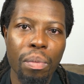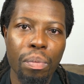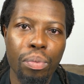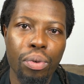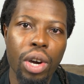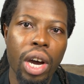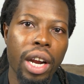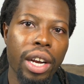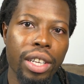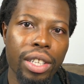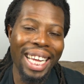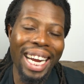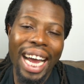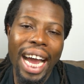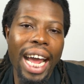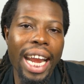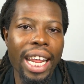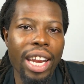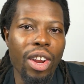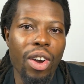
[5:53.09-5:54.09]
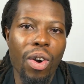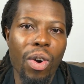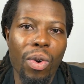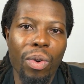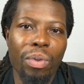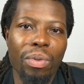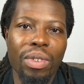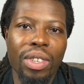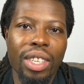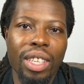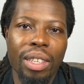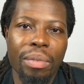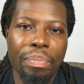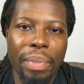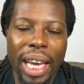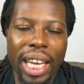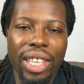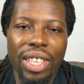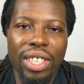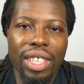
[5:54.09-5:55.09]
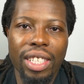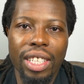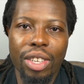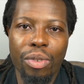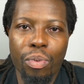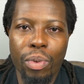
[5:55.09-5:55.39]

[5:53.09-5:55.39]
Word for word: product that I didn't own. Basically,